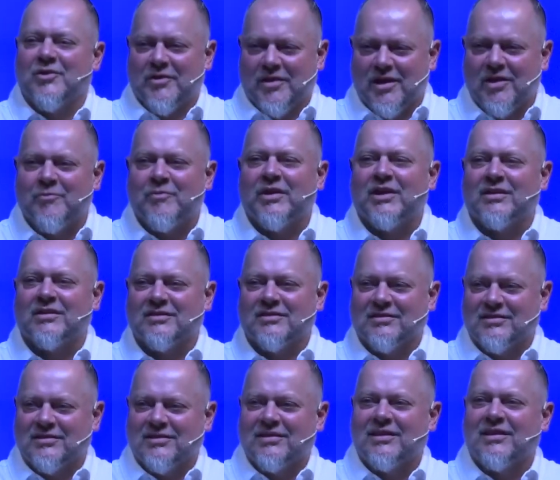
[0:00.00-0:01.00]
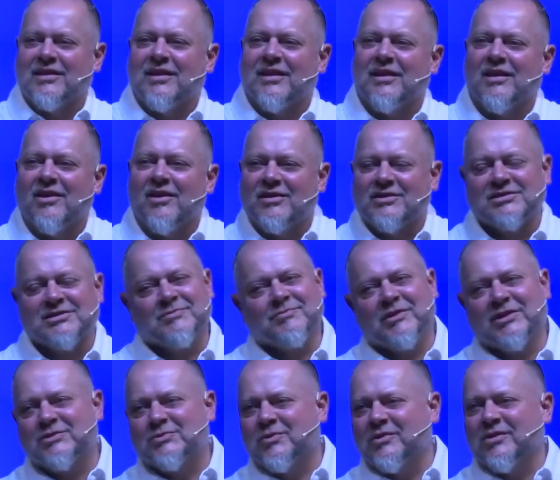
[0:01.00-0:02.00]
Amen. Awesome.
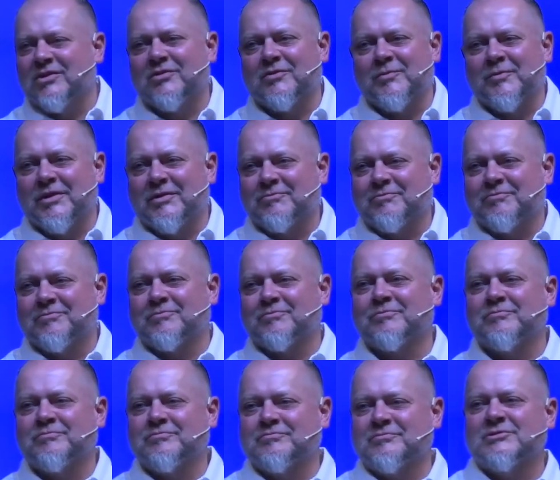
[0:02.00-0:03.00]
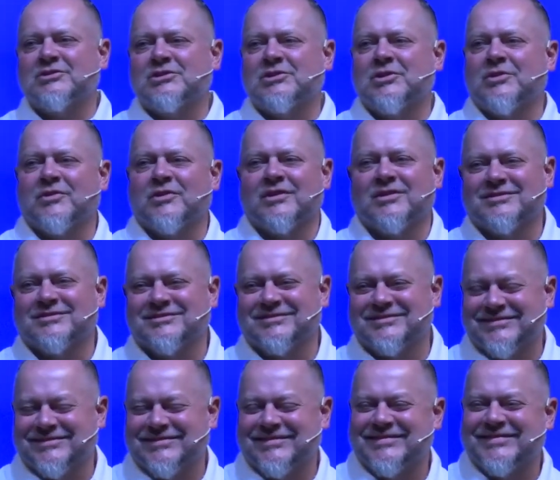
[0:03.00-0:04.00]
That's wonderful, man. So good.
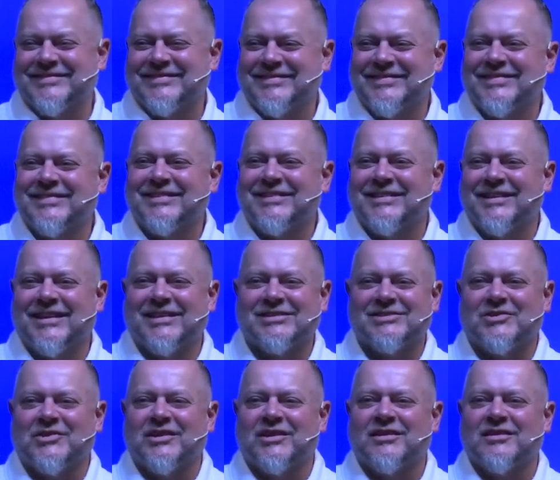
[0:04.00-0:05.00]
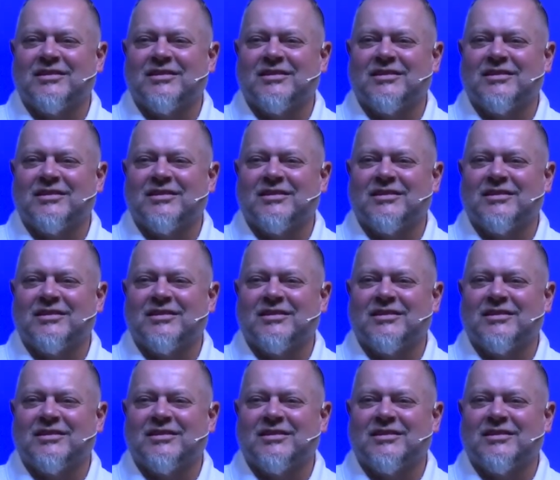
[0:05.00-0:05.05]
That's great.